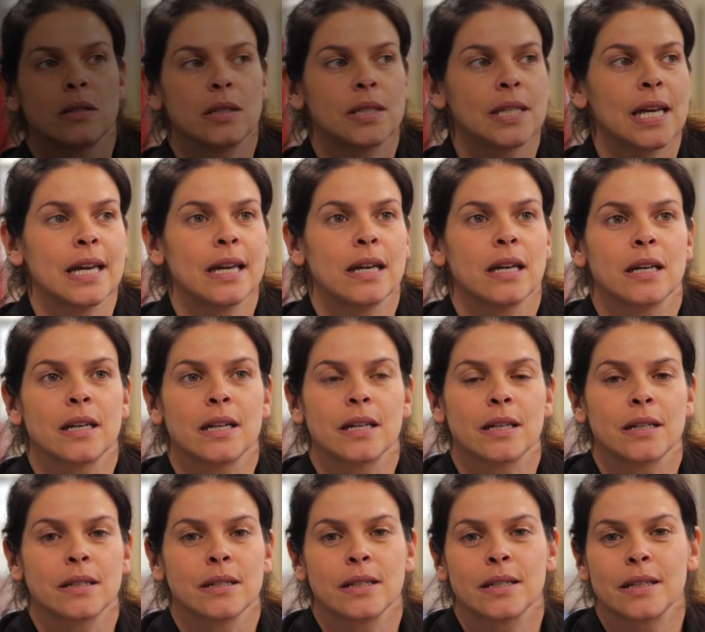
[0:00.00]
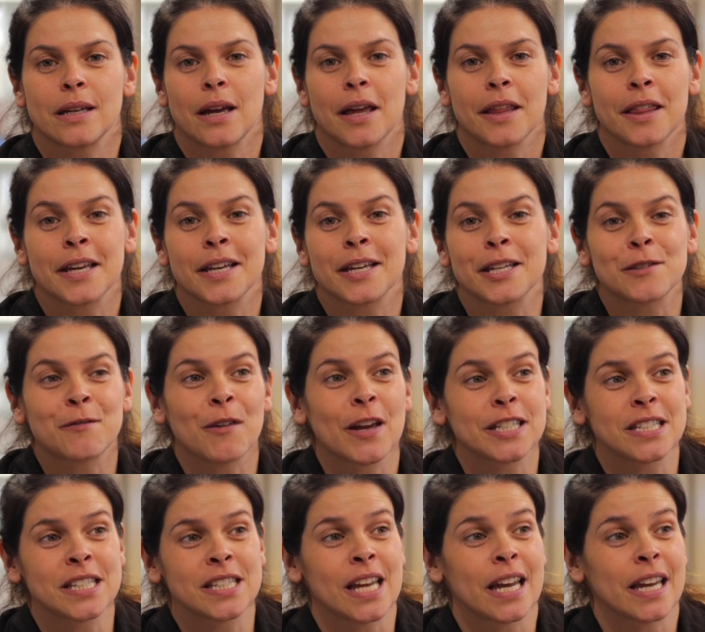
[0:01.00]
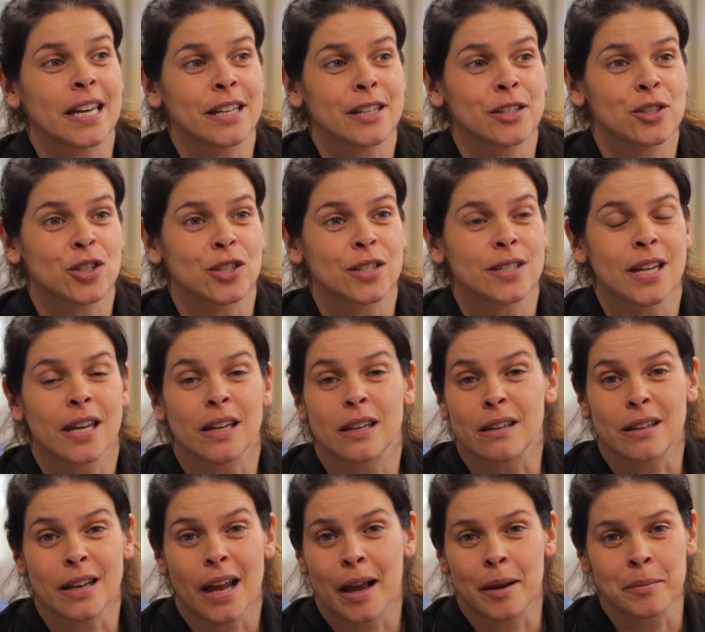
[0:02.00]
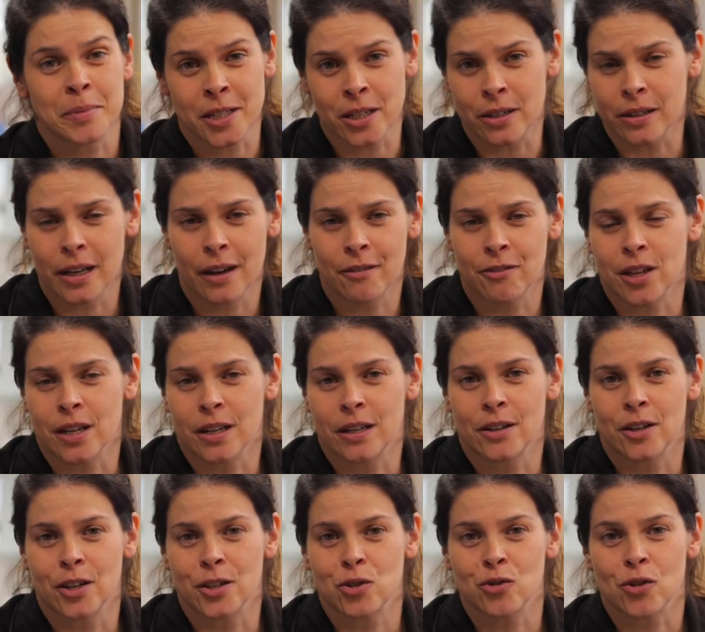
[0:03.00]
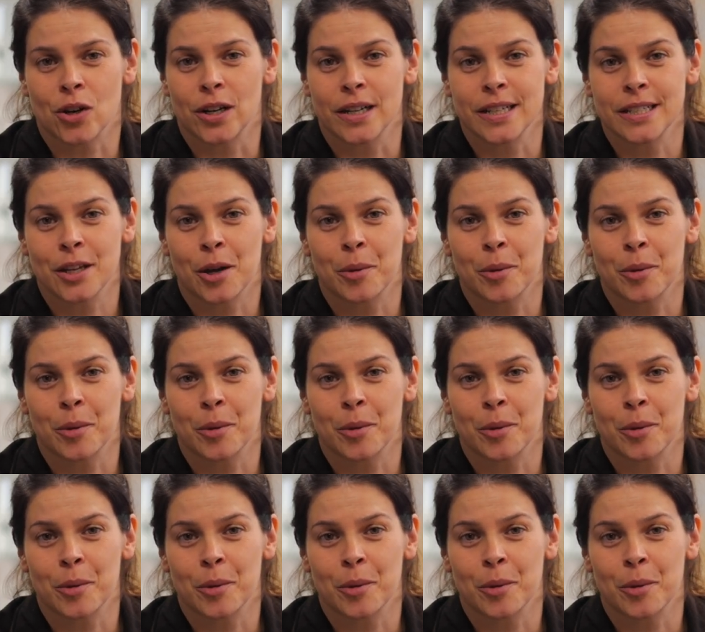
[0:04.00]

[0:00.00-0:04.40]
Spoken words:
Zaya, I think it's fair to say, has just taken absolutely everything in her stride.